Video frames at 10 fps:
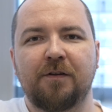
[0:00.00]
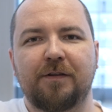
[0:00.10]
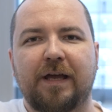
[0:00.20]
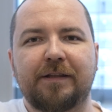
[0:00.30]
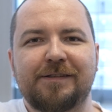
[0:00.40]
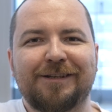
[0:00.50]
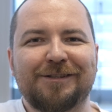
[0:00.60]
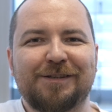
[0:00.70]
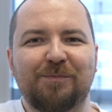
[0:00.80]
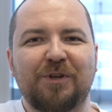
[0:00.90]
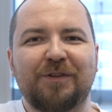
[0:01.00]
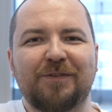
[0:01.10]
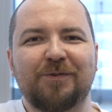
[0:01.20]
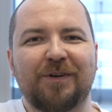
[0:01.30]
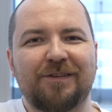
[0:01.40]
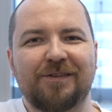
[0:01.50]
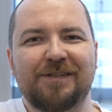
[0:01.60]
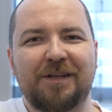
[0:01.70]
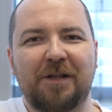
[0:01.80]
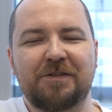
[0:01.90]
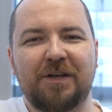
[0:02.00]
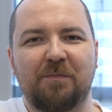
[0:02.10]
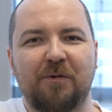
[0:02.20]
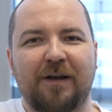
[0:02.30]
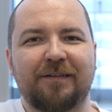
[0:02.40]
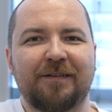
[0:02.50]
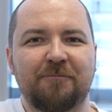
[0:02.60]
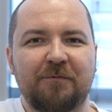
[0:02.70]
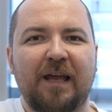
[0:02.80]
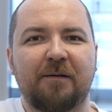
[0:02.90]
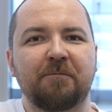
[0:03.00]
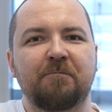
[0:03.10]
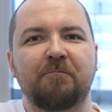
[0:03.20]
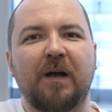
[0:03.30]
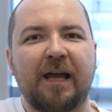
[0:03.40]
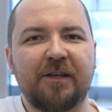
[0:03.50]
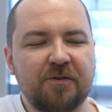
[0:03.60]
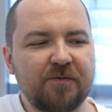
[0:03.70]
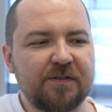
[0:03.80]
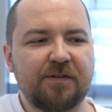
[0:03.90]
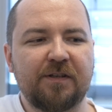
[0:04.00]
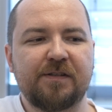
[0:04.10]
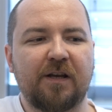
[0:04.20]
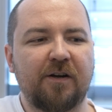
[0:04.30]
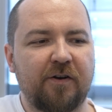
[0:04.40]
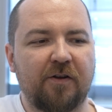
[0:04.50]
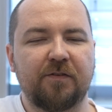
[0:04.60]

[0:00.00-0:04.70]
it's a bit to a nostalgia, but yeah, these are not